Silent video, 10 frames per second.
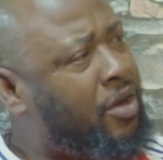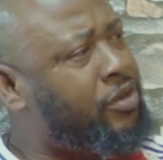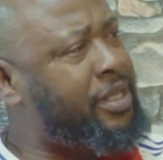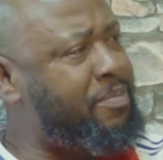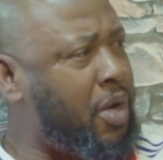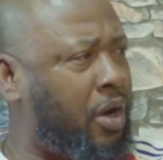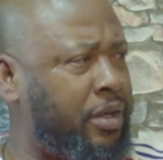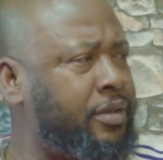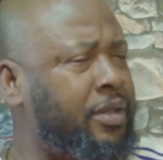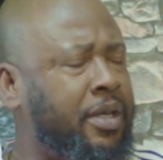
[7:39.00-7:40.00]

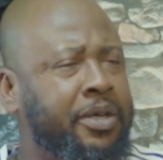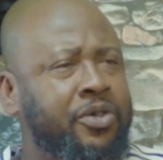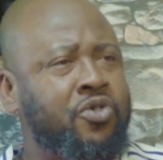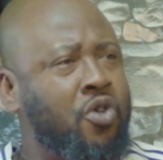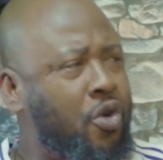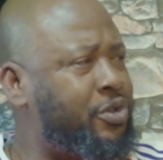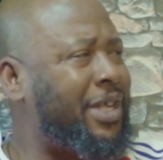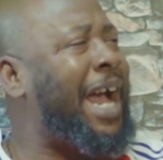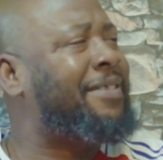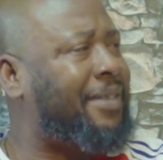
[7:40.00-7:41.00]
Simeone,
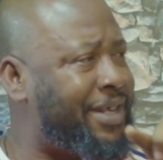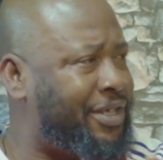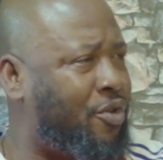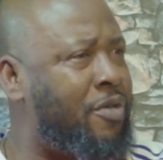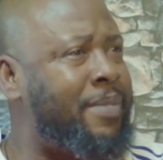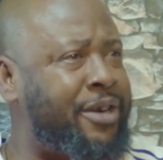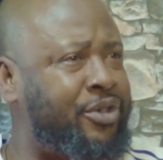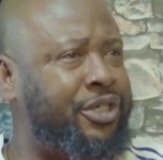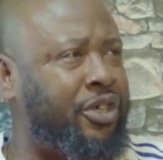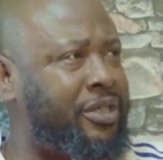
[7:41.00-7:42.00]
knows Atletico
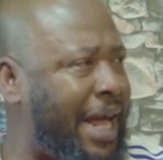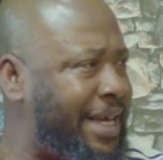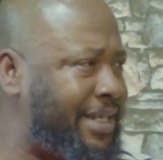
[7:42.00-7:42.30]
Madrid just like his